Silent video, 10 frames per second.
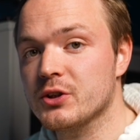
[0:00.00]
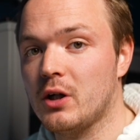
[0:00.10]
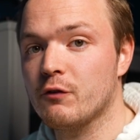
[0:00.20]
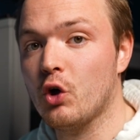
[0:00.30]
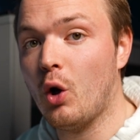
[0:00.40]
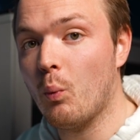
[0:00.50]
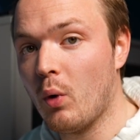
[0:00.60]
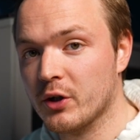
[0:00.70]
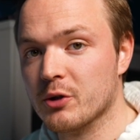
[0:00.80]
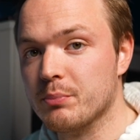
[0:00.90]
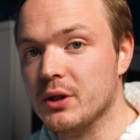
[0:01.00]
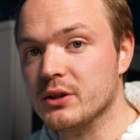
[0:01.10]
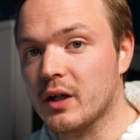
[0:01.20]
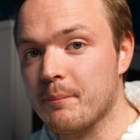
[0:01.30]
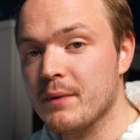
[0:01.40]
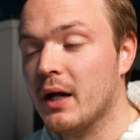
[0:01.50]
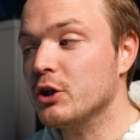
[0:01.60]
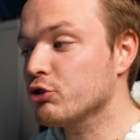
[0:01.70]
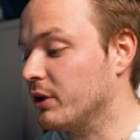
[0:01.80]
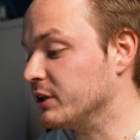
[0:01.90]
that I've got on one computer
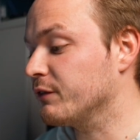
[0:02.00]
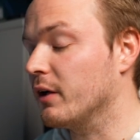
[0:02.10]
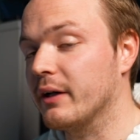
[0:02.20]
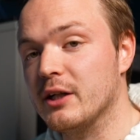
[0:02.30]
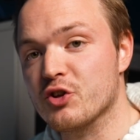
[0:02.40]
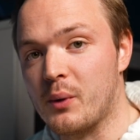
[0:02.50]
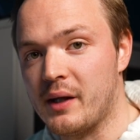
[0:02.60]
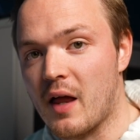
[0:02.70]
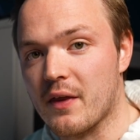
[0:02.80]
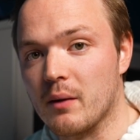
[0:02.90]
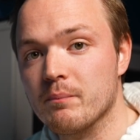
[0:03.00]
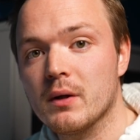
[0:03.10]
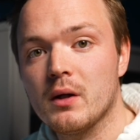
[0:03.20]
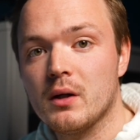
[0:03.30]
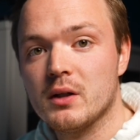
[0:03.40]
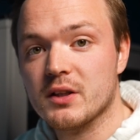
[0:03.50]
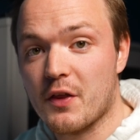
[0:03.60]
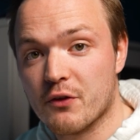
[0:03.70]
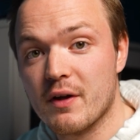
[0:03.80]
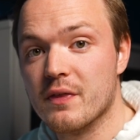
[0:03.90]
and transferring it to another. So the
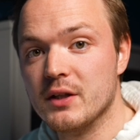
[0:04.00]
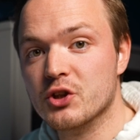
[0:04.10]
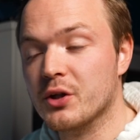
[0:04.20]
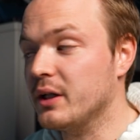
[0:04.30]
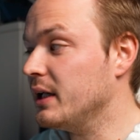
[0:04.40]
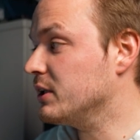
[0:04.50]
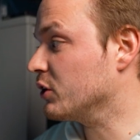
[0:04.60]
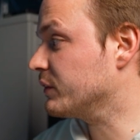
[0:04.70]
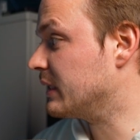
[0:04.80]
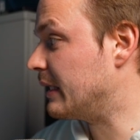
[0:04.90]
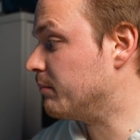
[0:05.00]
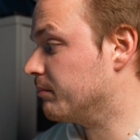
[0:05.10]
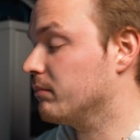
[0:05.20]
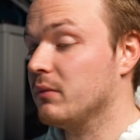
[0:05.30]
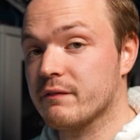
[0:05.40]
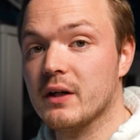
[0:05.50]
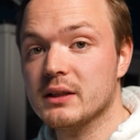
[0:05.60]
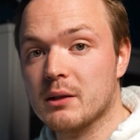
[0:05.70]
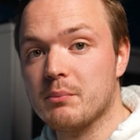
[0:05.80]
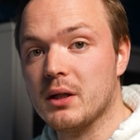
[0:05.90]
three things you're gonna need is obviously your
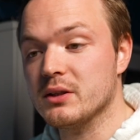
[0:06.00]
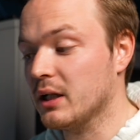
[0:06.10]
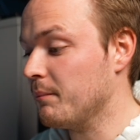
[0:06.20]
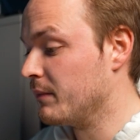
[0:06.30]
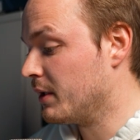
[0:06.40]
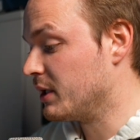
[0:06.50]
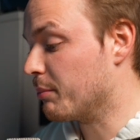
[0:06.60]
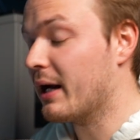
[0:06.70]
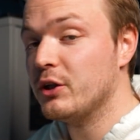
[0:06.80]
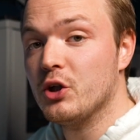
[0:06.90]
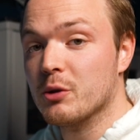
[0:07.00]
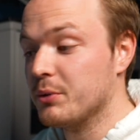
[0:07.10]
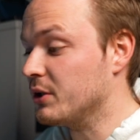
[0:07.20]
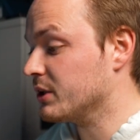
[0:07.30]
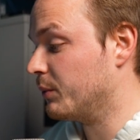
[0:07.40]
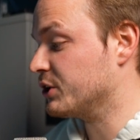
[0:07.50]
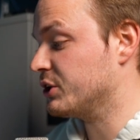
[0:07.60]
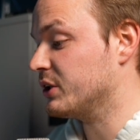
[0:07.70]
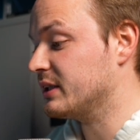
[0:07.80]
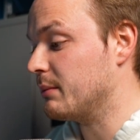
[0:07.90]
first computer, your brand new computer, which as
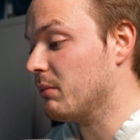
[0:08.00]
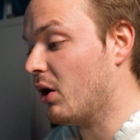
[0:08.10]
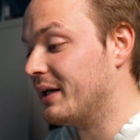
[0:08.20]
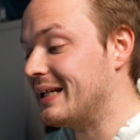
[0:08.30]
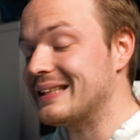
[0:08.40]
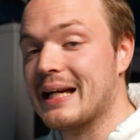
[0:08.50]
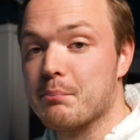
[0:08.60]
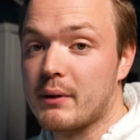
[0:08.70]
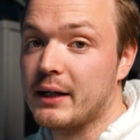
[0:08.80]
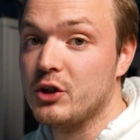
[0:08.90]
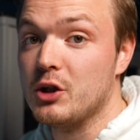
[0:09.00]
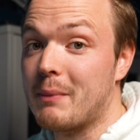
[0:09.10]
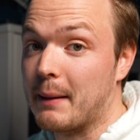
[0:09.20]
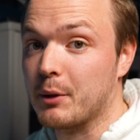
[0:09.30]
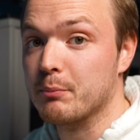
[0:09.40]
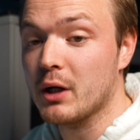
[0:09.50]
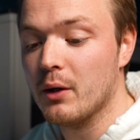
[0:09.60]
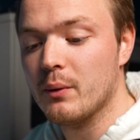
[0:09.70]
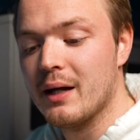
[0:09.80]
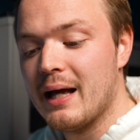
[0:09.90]
you can see mine is a brand MacBook
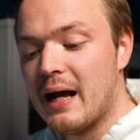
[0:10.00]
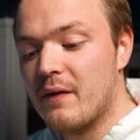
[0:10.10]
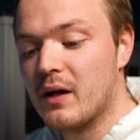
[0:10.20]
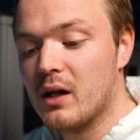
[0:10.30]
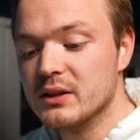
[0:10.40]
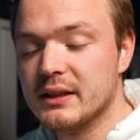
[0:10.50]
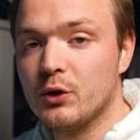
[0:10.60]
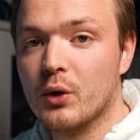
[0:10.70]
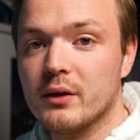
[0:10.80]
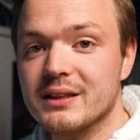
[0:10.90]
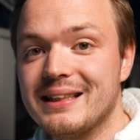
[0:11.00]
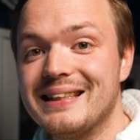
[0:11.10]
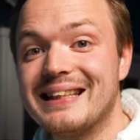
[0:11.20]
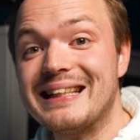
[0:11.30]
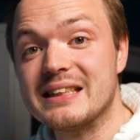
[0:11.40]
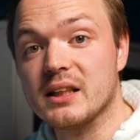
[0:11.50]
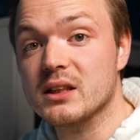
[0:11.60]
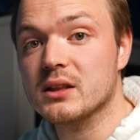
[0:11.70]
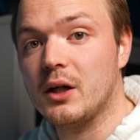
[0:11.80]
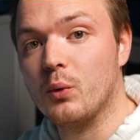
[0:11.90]
Pro. And then the last thing you're going to need is an
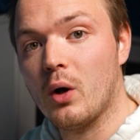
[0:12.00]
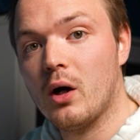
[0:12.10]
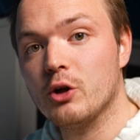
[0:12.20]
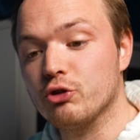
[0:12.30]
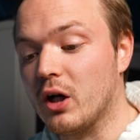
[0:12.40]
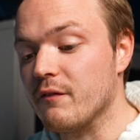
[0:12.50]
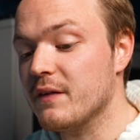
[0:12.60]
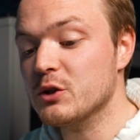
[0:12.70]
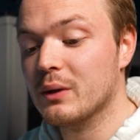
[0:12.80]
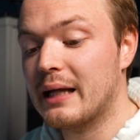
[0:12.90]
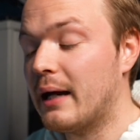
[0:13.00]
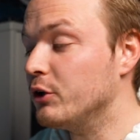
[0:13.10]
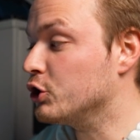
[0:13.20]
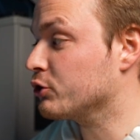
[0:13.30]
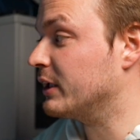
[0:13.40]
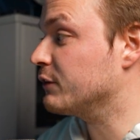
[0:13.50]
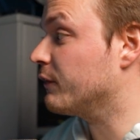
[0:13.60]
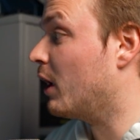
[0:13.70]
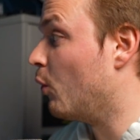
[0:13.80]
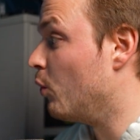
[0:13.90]
external hard drive. This will allow you to
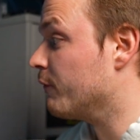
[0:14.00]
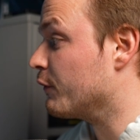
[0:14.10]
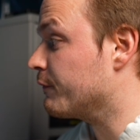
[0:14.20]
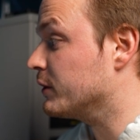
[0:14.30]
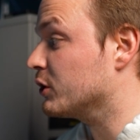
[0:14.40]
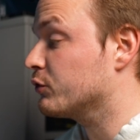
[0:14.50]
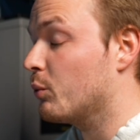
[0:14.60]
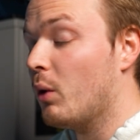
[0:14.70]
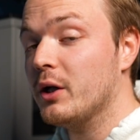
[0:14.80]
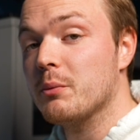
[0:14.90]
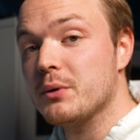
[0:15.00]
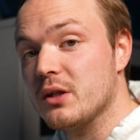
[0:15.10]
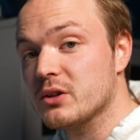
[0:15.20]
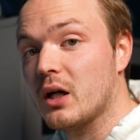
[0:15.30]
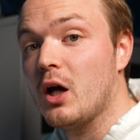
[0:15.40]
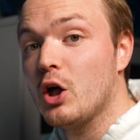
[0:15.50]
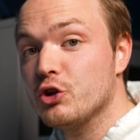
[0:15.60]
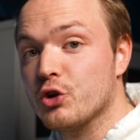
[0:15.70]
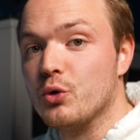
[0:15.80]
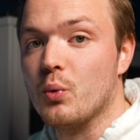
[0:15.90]
transfer all of your photos from one computer
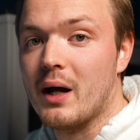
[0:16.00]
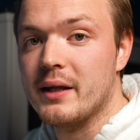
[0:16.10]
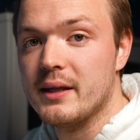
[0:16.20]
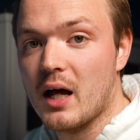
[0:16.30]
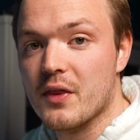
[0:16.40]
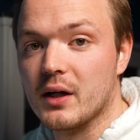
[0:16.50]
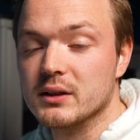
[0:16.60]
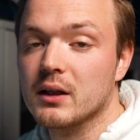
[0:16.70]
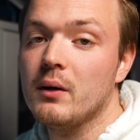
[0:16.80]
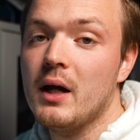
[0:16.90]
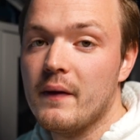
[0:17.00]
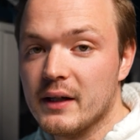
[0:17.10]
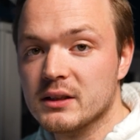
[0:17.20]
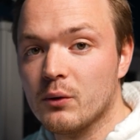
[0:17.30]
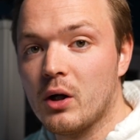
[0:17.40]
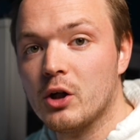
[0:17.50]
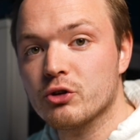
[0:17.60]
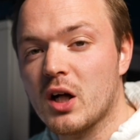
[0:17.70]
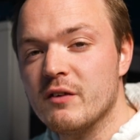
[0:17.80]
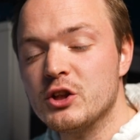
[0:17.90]
to another. So the external hard
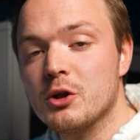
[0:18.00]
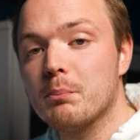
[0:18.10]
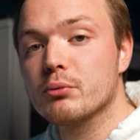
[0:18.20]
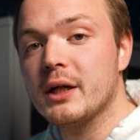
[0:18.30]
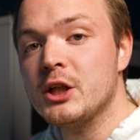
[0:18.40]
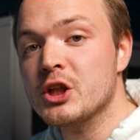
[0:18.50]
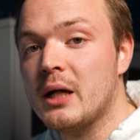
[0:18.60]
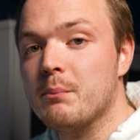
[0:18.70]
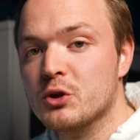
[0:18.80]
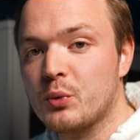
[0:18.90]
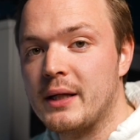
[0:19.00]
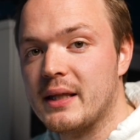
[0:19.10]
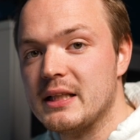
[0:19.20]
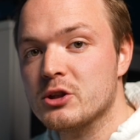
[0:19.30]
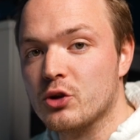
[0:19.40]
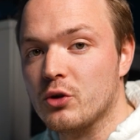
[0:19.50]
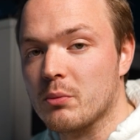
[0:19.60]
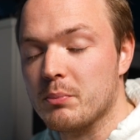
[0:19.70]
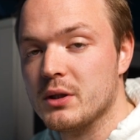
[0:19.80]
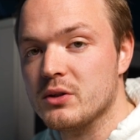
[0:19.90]
drive is the bridge in between these two
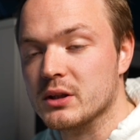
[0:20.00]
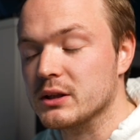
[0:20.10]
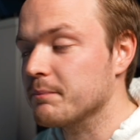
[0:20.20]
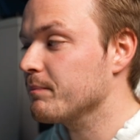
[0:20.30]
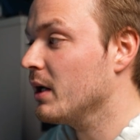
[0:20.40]
computers.